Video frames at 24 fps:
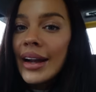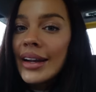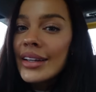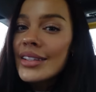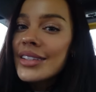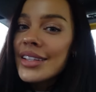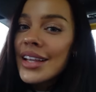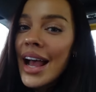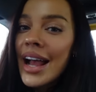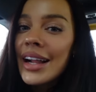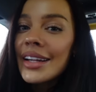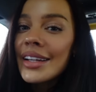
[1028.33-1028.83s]

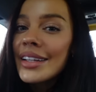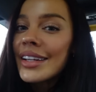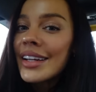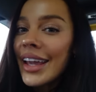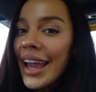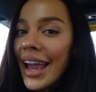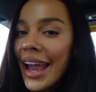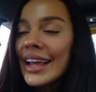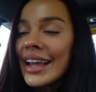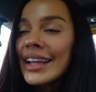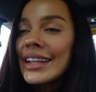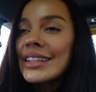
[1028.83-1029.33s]
decided
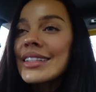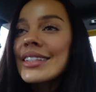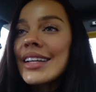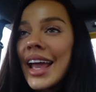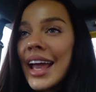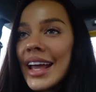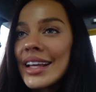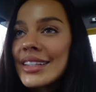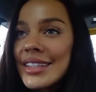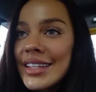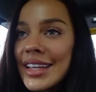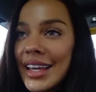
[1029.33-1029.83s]
against
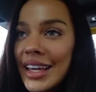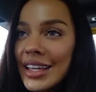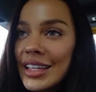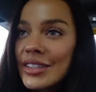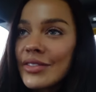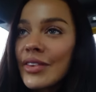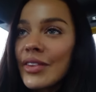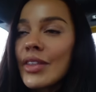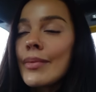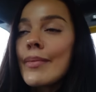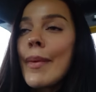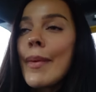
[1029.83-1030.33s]
getting tickets
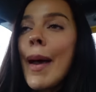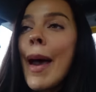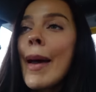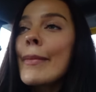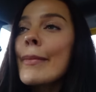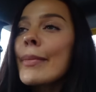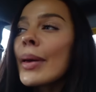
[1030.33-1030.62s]
for the Met